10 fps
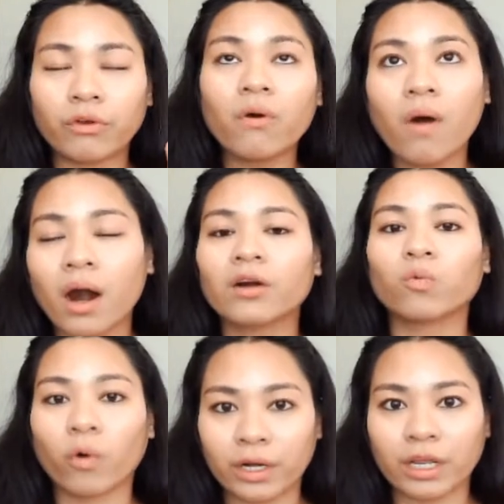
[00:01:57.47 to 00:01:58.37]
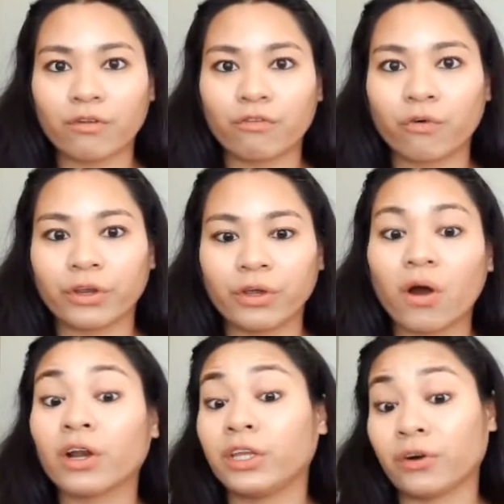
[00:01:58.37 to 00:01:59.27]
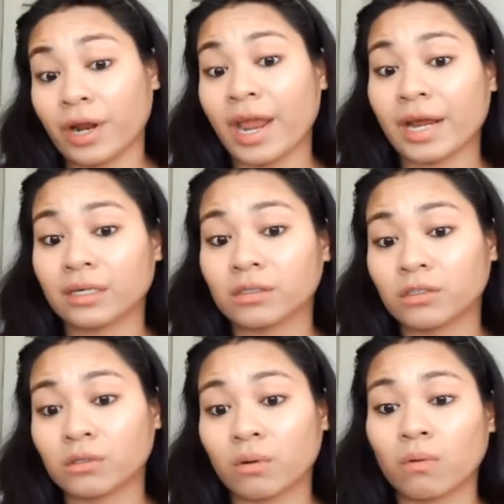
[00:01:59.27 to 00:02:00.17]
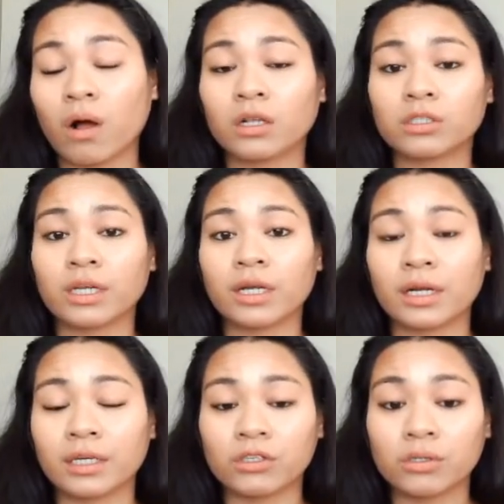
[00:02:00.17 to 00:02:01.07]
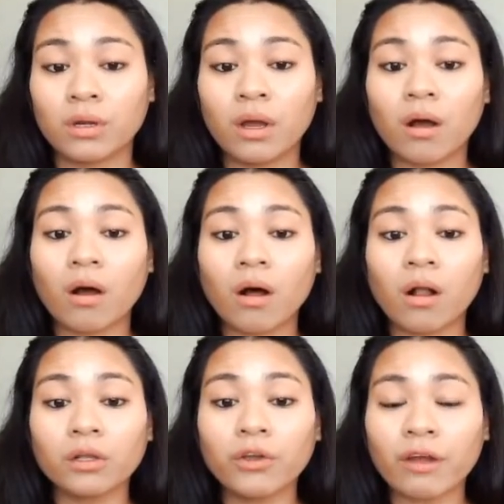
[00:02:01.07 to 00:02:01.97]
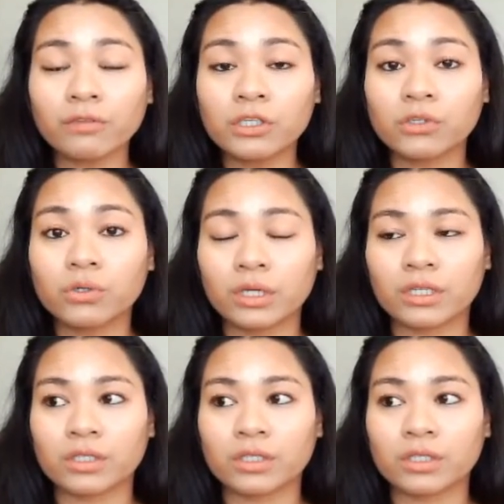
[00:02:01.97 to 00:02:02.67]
hard working for you on your end. So all you have to do is,